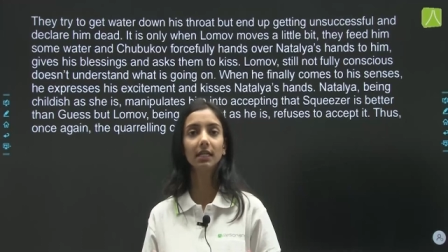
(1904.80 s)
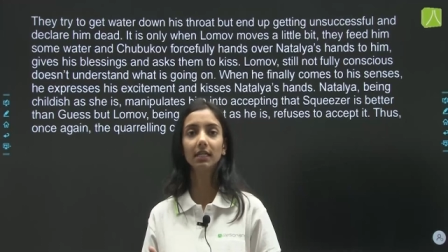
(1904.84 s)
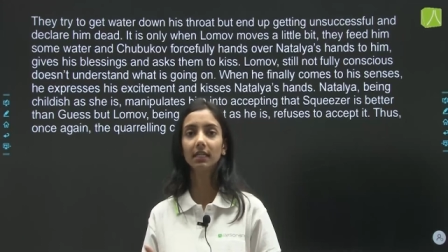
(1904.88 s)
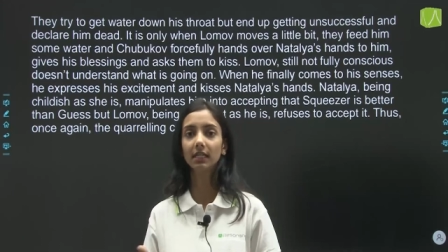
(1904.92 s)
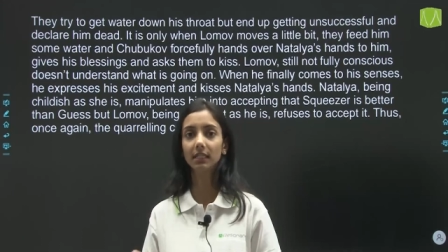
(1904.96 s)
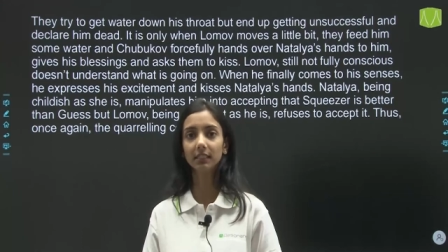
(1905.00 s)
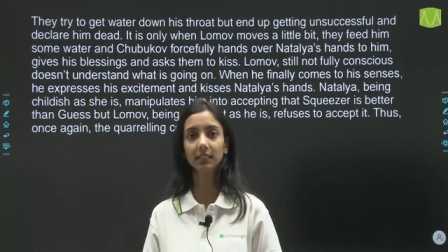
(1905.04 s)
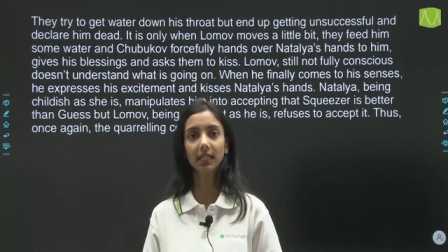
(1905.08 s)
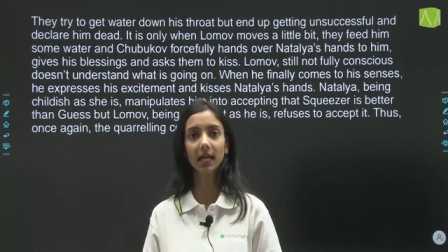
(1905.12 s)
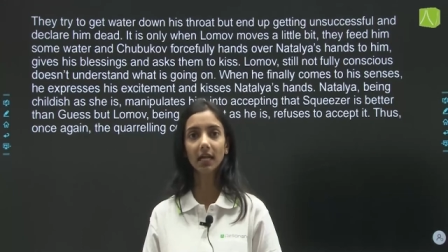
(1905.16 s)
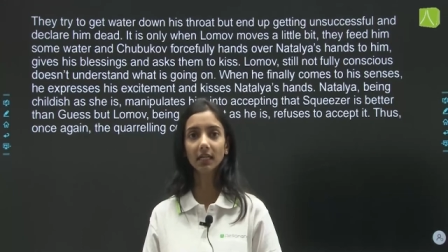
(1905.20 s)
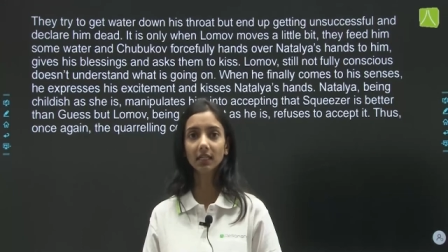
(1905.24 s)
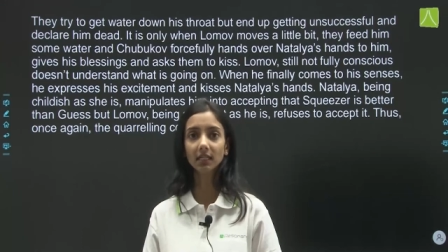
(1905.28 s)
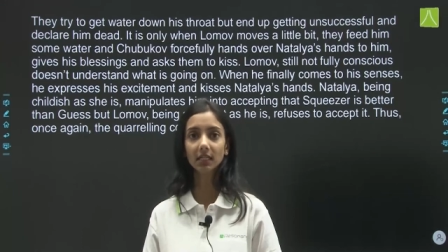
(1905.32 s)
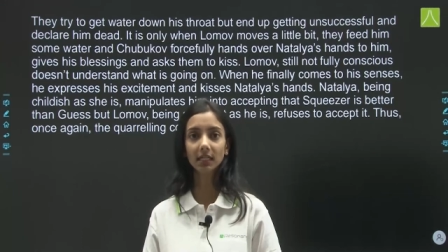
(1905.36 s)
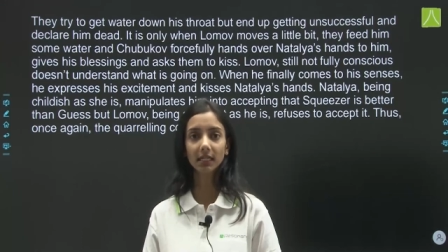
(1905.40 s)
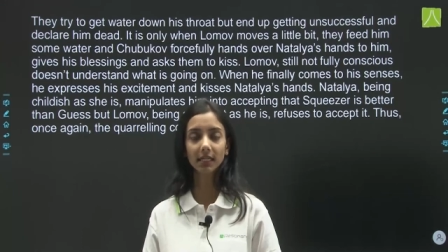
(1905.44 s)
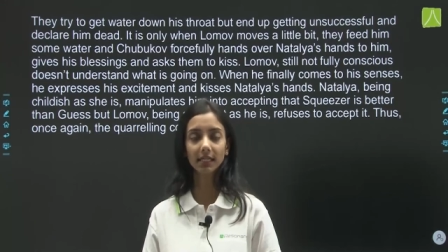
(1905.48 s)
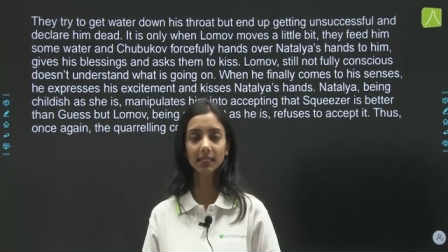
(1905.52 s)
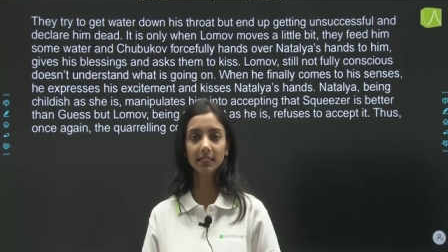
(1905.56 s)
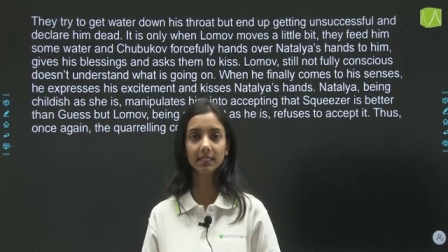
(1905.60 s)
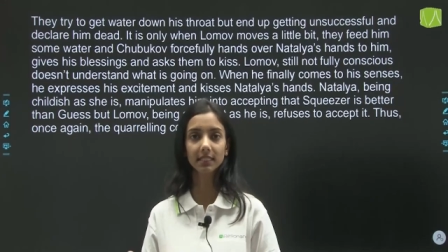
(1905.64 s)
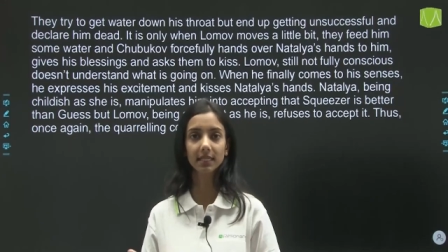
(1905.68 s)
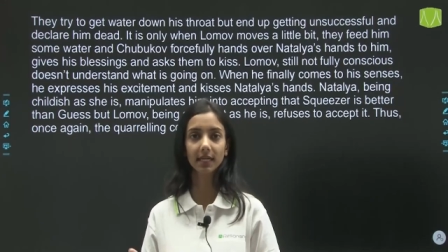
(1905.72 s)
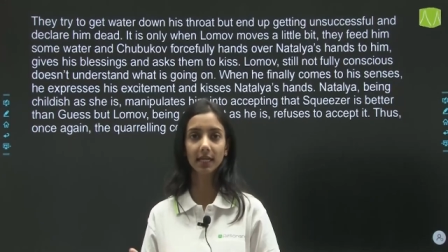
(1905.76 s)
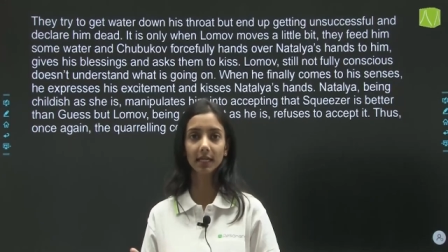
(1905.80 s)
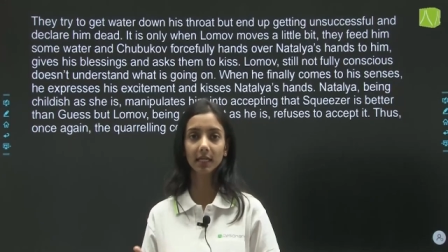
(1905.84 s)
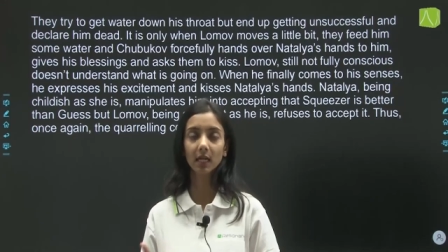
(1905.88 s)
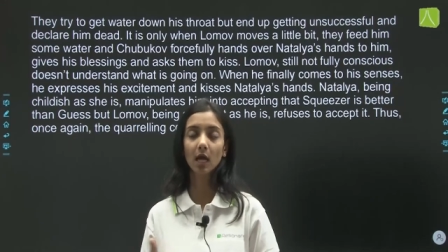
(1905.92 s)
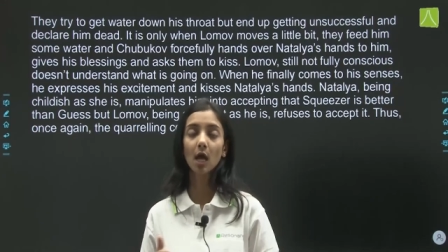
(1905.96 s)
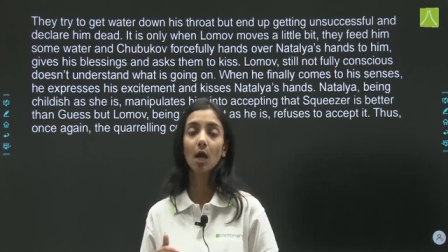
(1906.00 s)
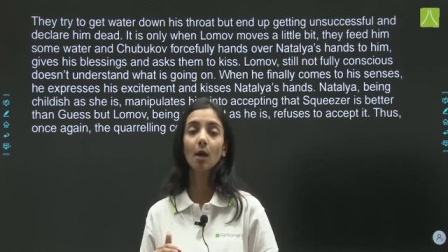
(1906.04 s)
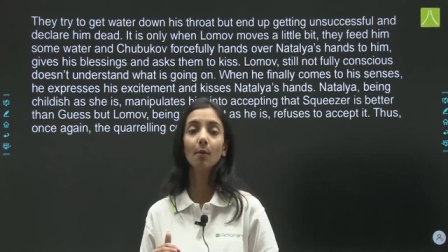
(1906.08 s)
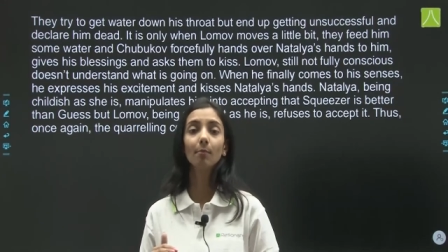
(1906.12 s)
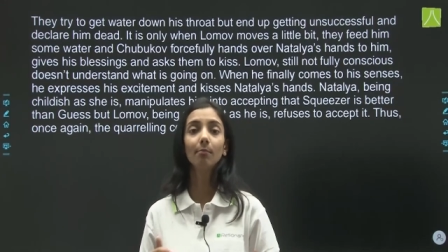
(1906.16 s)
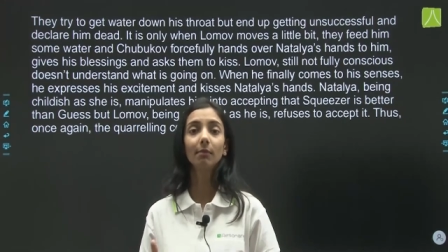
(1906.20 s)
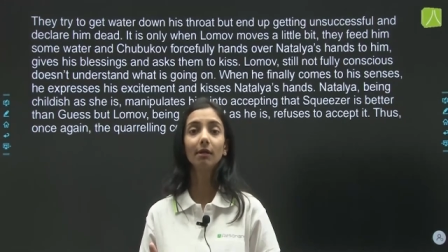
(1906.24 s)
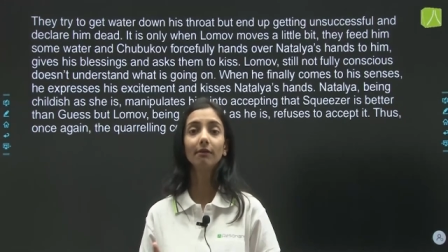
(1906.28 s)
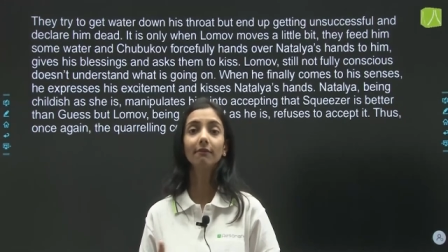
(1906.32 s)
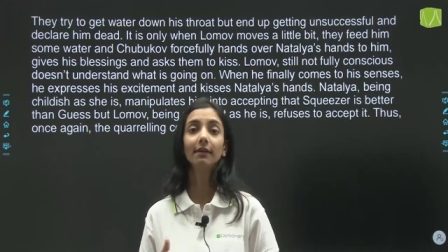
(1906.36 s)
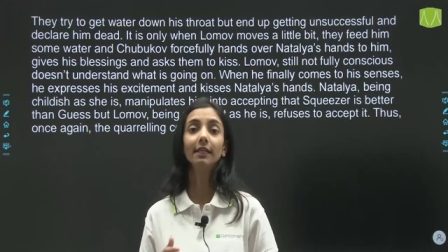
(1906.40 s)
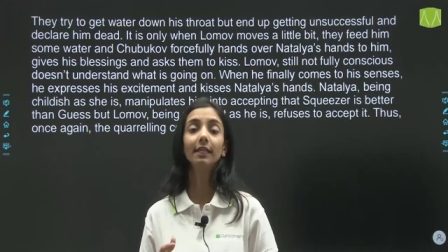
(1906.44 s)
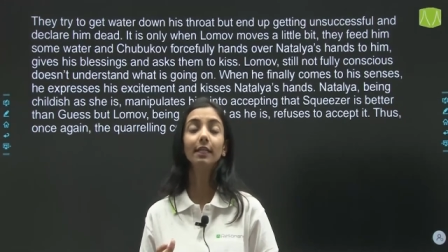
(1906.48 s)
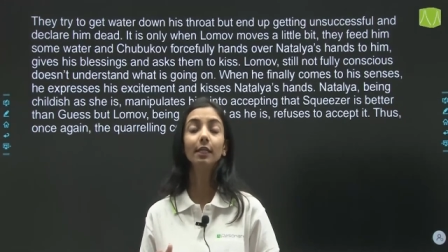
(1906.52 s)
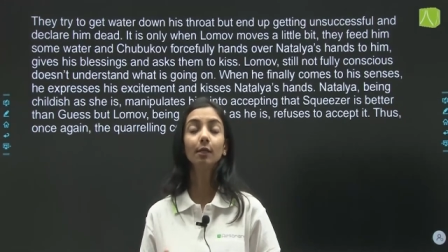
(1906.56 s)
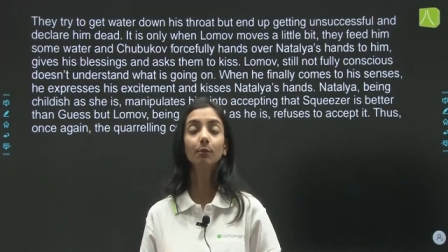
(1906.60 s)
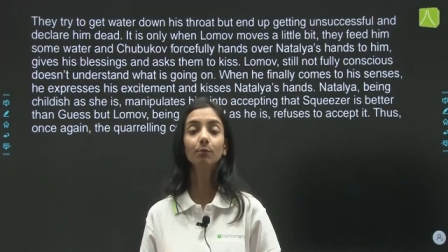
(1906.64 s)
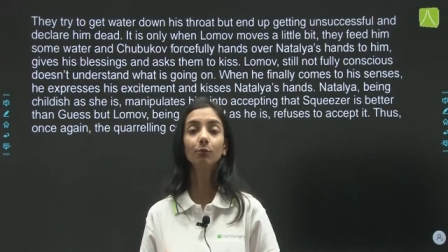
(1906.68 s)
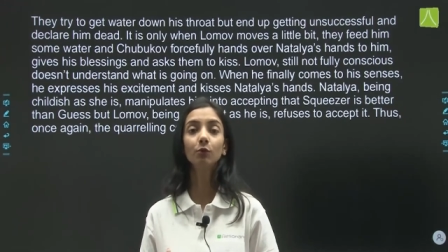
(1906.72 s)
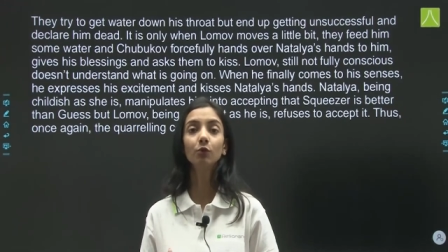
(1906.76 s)
they think that he is dead, but when
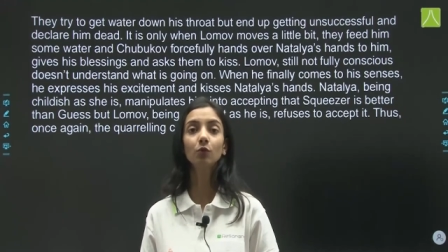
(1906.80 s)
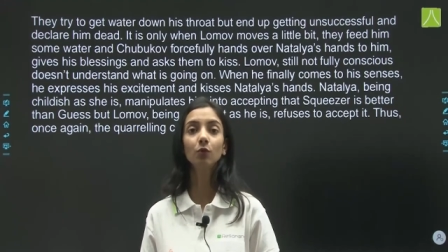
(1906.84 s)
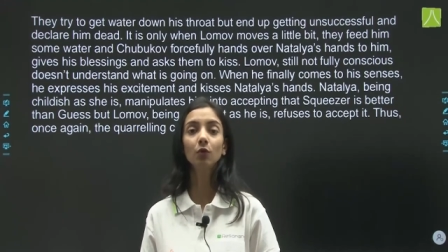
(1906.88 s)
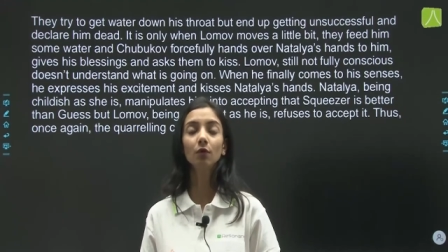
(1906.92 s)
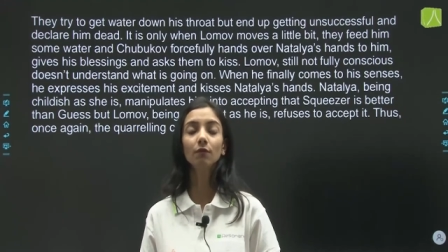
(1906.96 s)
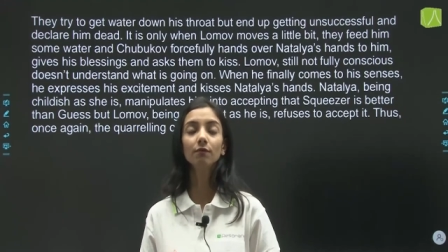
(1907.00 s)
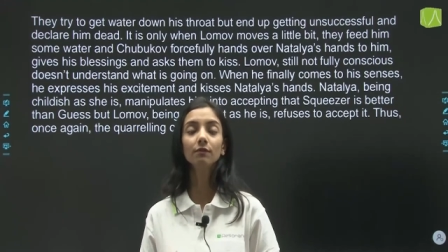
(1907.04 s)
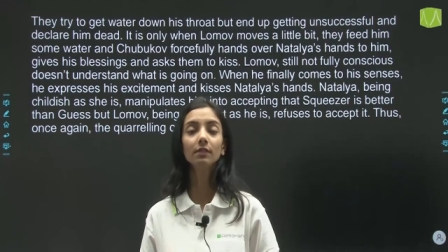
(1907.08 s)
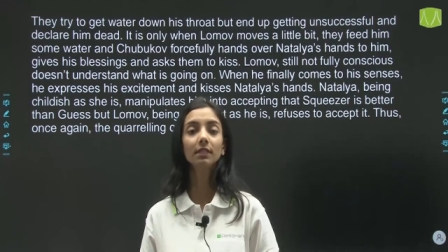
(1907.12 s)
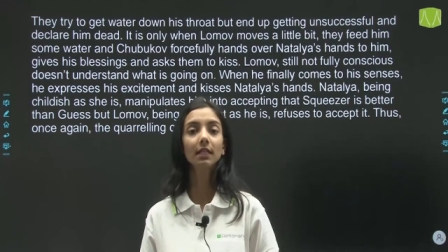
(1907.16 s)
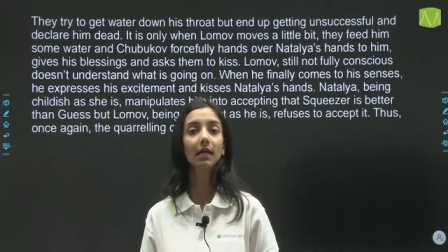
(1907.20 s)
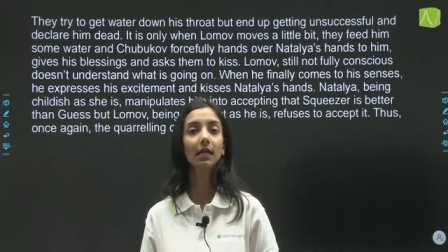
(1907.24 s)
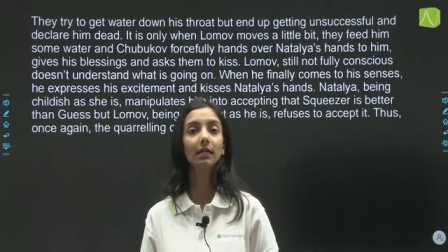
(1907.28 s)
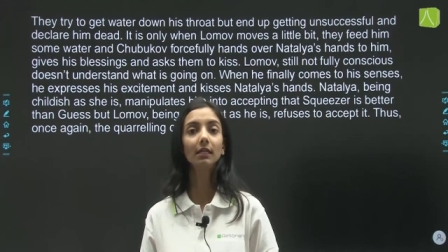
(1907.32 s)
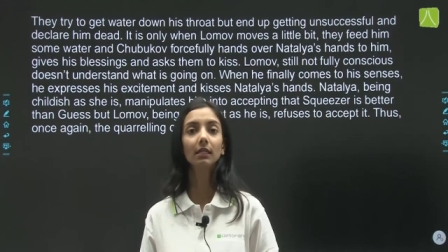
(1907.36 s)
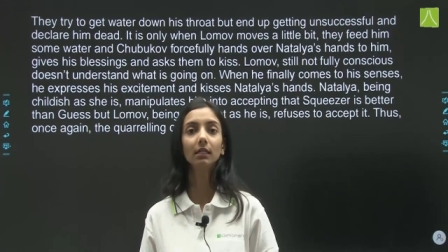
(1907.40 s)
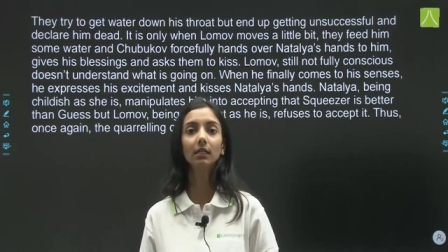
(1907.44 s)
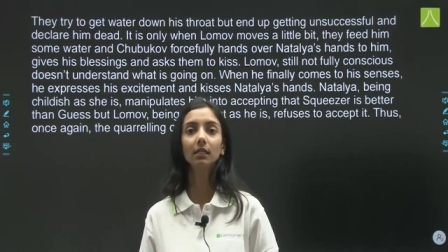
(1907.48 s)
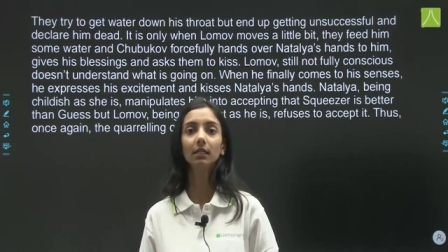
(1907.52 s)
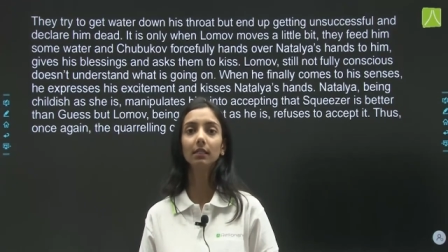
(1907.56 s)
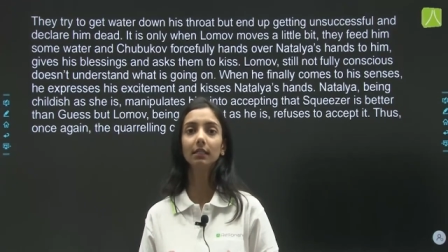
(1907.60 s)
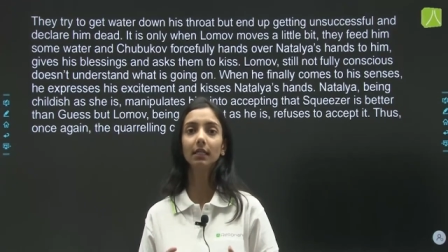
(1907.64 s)
he moves that